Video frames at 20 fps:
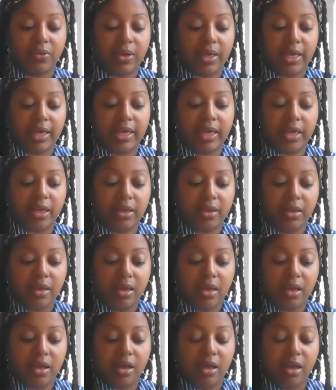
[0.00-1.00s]

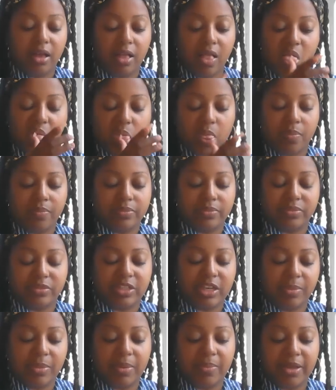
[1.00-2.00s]
Okay. Um,
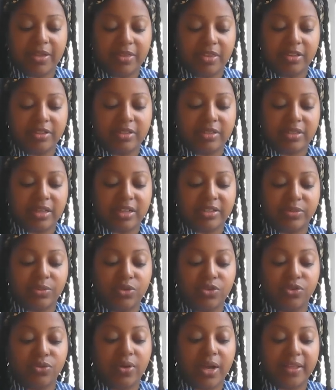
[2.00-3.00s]
tell me about this because
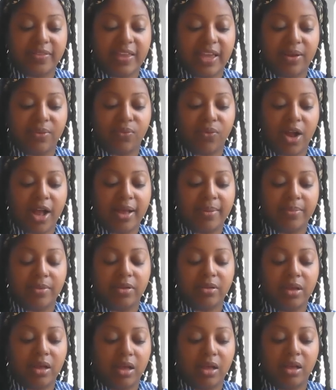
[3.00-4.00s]
you do got that rob.
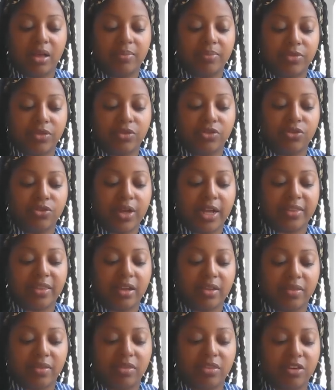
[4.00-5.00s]
Um, you do got
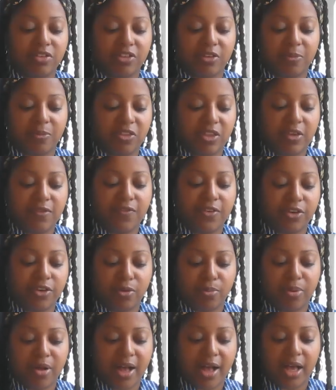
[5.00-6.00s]
that. There's a thief in
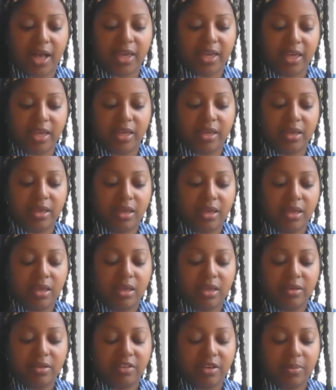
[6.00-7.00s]
your pocket.
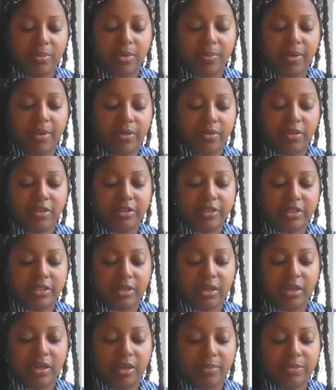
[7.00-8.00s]
Tell me about
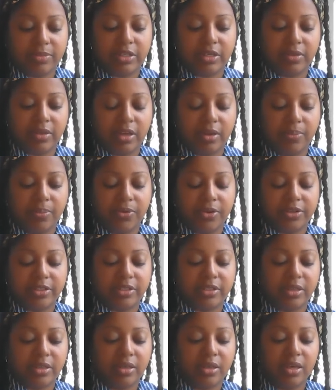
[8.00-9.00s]
this, um, the
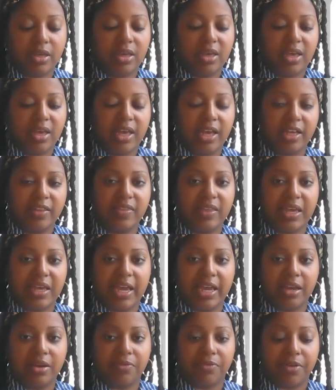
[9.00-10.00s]
Empress and the
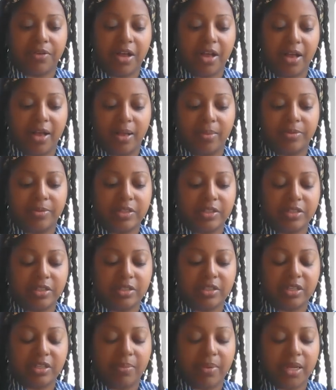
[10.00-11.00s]
Eight of Cups. This
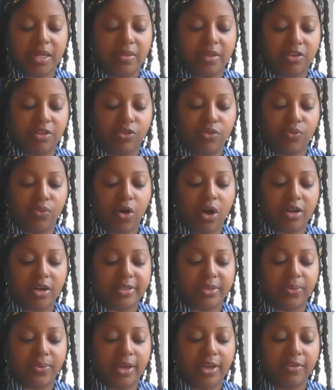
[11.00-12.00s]
is somebody that you've
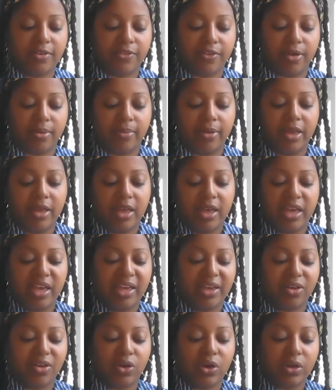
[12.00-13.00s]
walked away from.
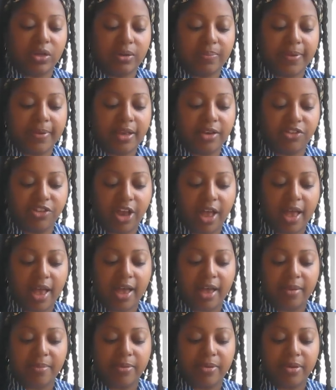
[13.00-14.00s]
It could be a
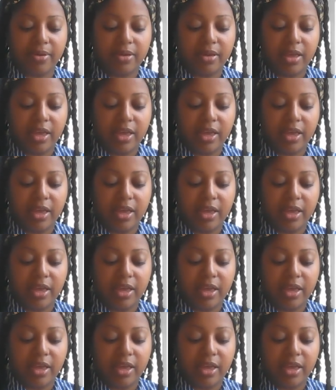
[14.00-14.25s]
job